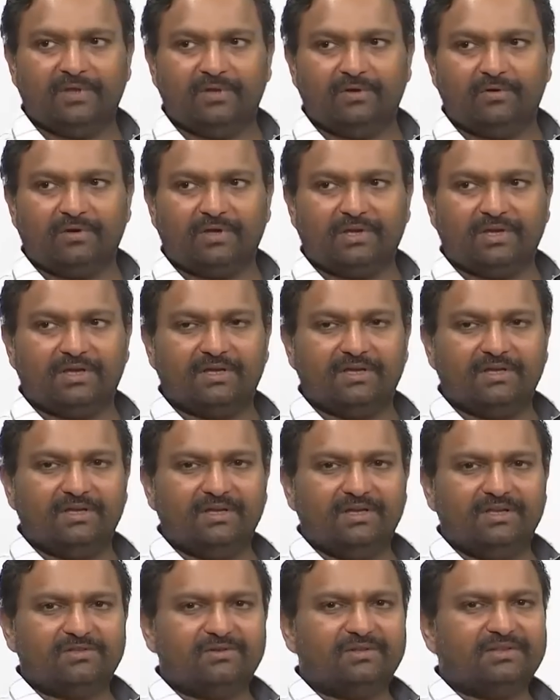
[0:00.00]
Okay.
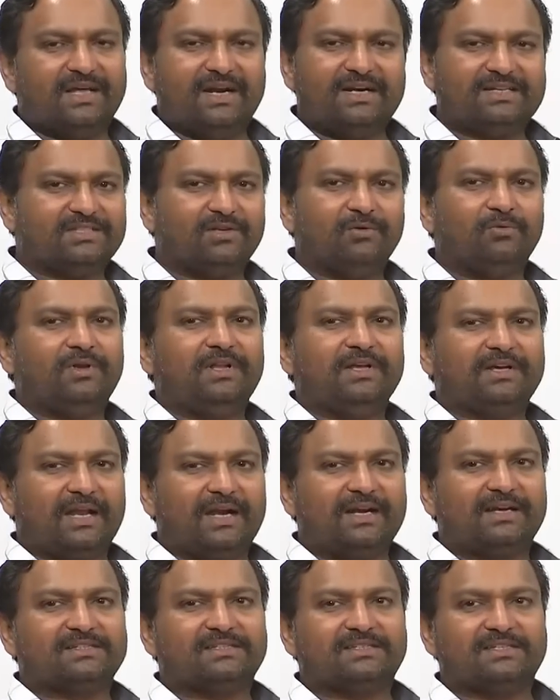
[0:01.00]
So that is the only
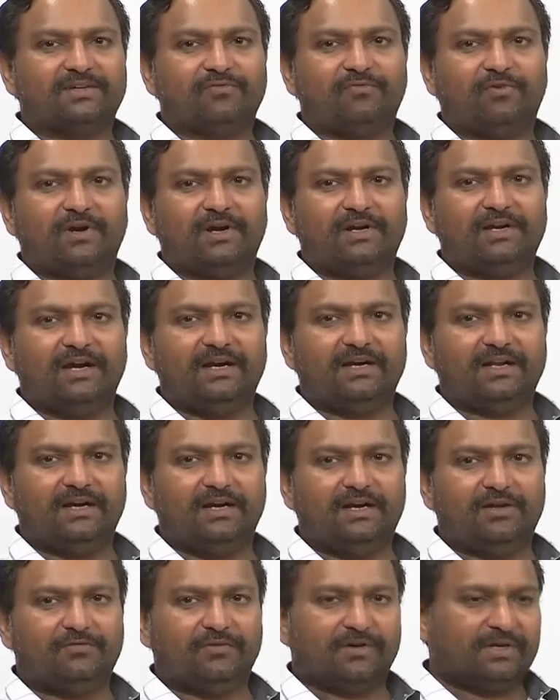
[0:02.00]
characteristic for a delta
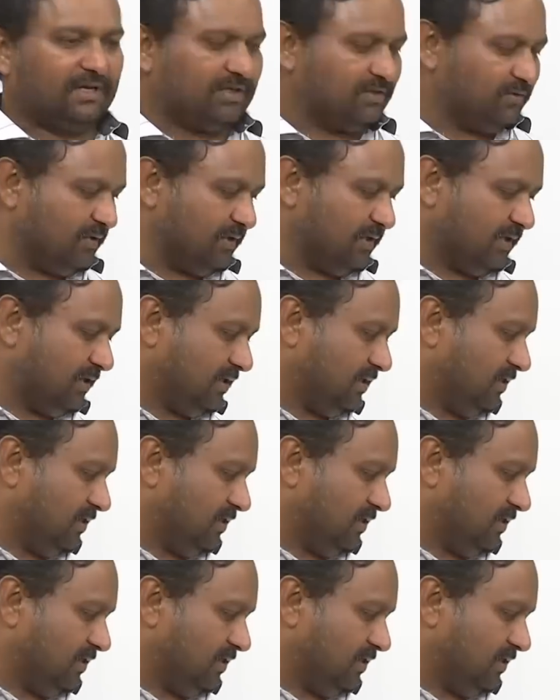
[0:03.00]
network actually.